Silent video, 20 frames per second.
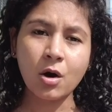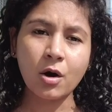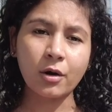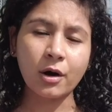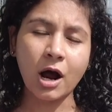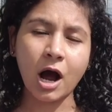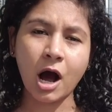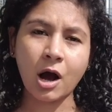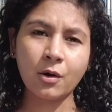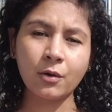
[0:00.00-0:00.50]
or
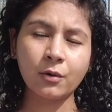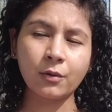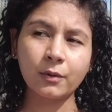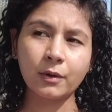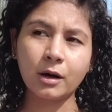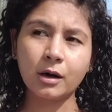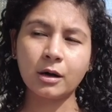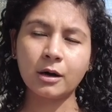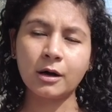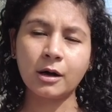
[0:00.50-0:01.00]

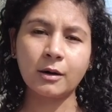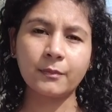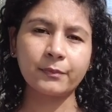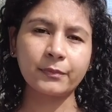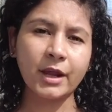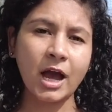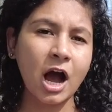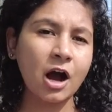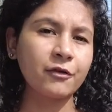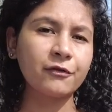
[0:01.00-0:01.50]

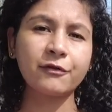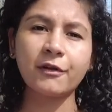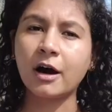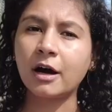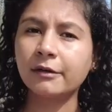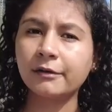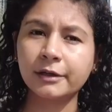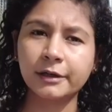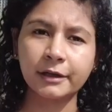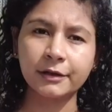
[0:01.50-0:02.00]
how
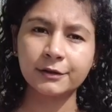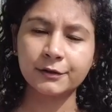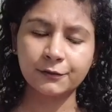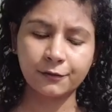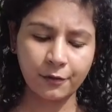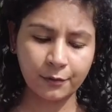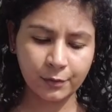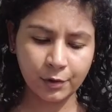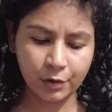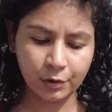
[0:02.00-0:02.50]
far it is
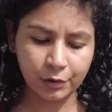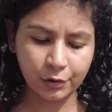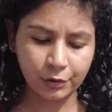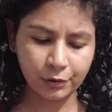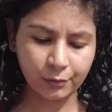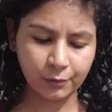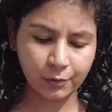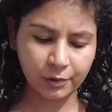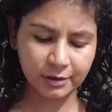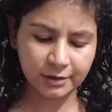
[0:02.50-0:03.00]
from your
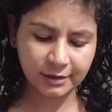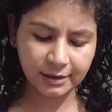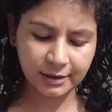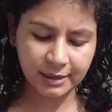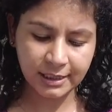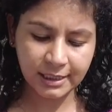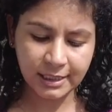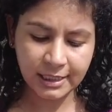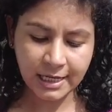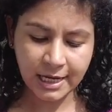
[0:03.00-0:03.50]

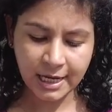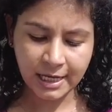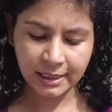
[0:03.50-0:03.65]
university.